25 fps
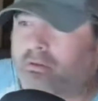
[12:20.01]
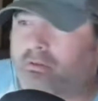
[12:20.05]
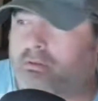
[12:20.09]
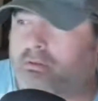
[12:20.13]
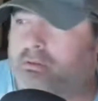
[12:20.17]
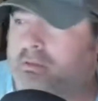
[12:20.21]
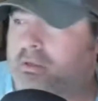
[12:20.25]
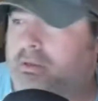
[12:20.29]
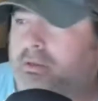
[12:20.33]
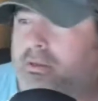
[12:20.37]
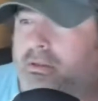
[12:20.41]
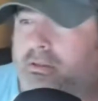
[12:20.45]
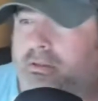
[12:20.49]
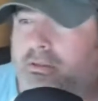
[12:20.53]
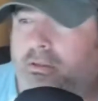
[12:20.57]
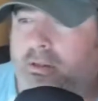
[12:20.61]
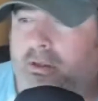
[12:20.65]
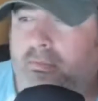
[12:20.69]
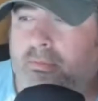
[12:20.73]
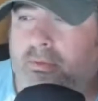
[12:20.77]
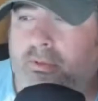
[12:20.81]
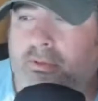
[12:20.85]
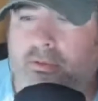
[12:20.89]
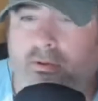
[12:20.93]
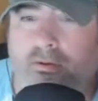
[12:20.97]
Looks like it's
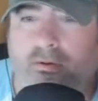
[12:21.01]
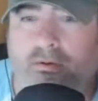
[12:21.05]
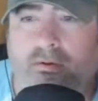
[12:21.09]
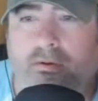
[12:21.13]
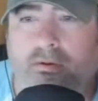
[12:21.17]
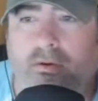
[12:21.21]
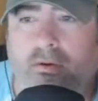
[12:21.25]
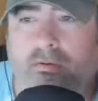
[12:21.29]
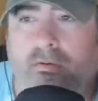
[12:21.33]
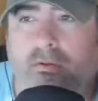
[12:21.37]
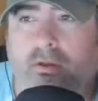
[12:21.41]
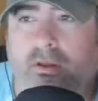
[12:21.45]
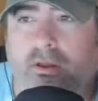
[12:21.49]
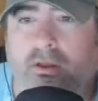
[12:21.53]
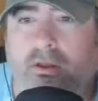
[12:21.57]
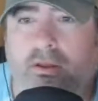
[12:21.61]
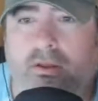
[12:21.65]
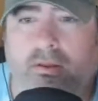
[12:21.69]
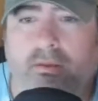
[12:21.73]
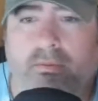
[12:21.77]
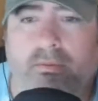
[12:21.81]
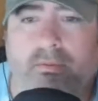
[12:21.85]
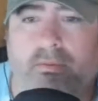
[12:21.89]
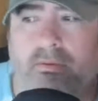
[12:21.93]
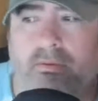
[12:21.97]
coming through
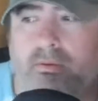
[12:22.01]
okay.